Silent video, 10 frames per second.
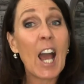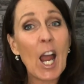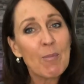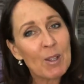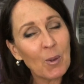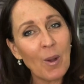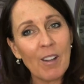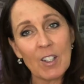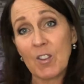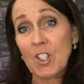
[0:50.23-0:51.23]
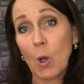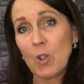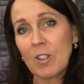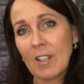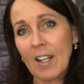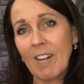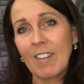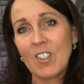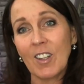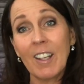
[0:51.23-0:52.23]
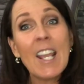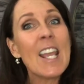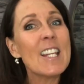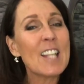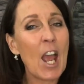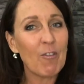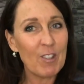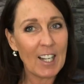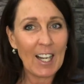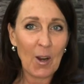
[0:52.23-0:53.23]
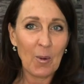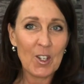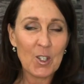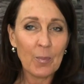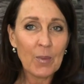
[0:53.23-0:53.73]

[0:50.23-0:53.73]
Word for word: I bring the world of social psychology into everyday language.